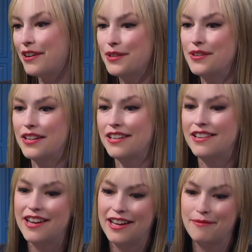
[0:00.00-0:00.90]
you can,
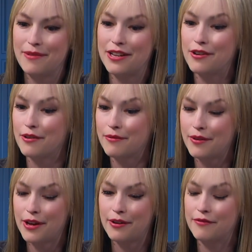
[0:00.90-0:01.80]
and your
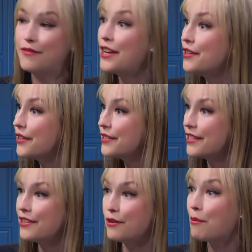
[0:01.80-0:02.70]
vendors
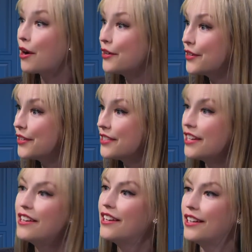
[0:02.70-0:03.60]
and your partners,
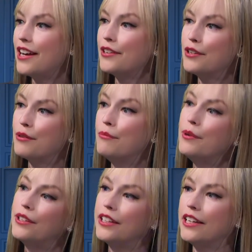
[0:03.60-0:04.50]
and how you can
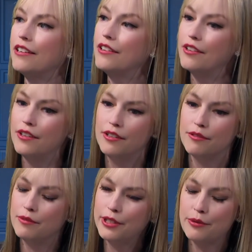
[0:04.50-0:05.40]
really
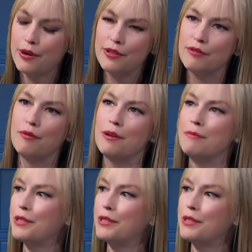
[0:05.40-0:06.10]
transform the